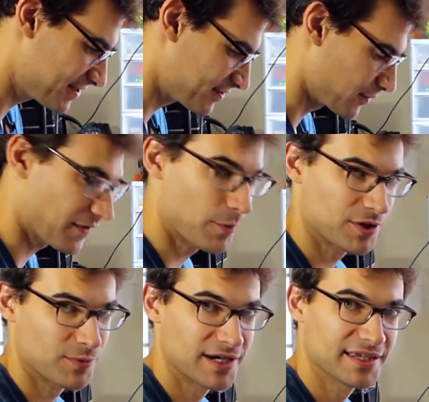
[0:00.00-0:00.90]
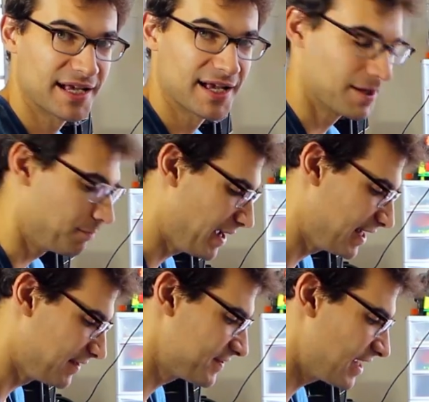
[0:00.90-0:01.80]
So if I want to run in like a
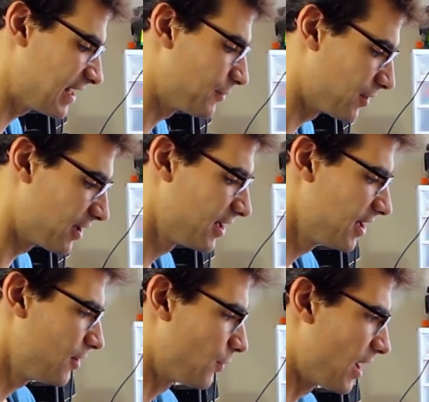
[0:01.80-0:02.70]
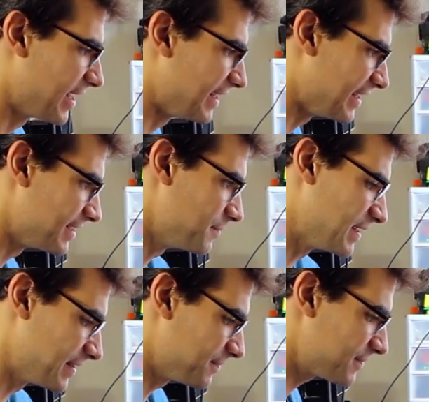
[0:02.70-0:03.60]
competitive setting where I need to be